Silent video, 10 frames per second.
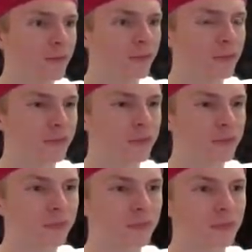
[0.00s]

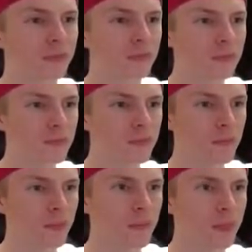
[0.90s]

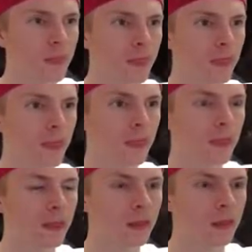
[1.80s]

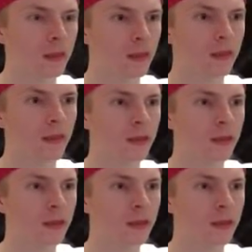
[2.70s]
No one is speaking in this clip.